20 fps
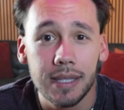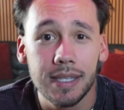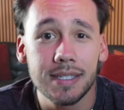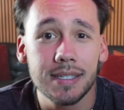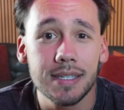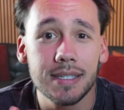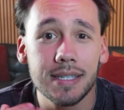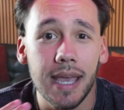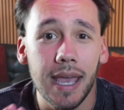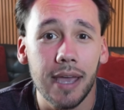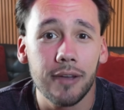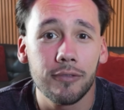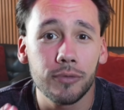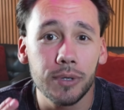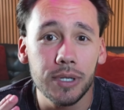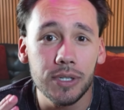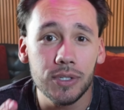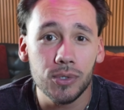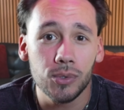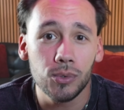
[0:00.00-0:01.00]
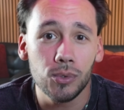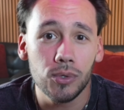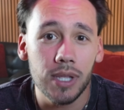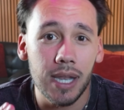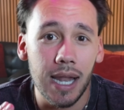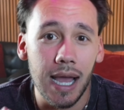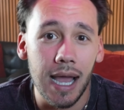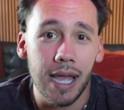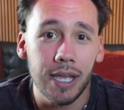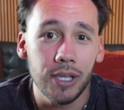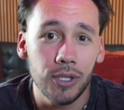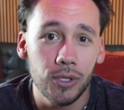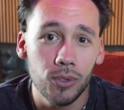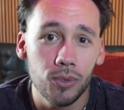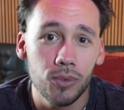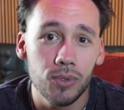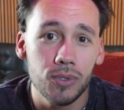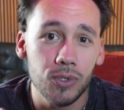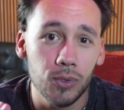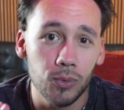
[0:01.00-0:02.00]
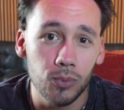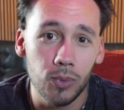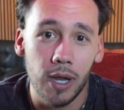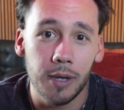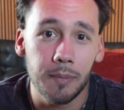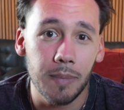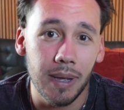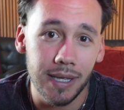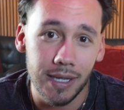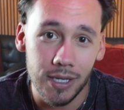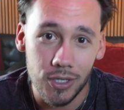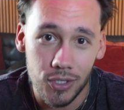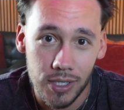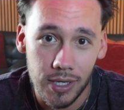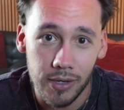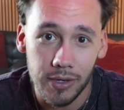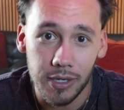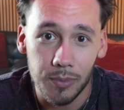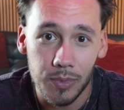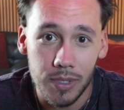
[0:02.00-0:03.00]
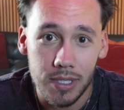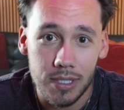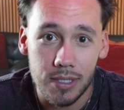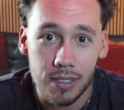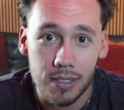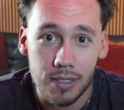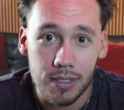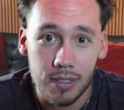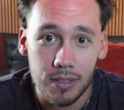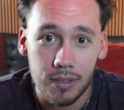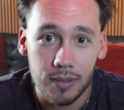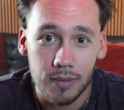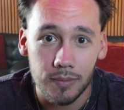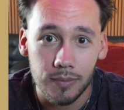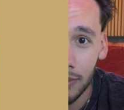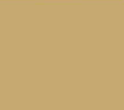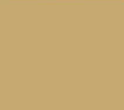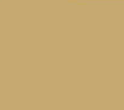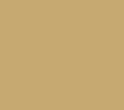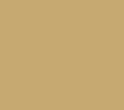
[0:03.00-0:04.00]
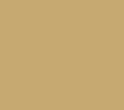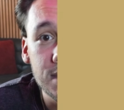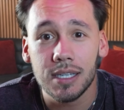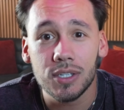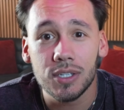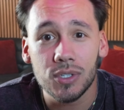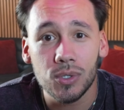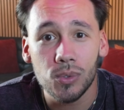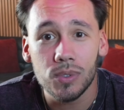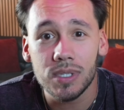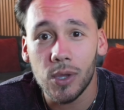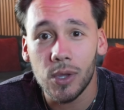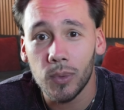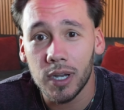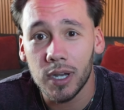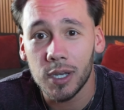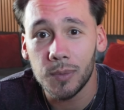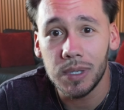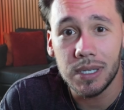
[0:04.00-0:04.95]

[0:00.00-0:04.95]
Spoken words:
This is every tool that I use to run my engineering business. The 6 tools that we're going to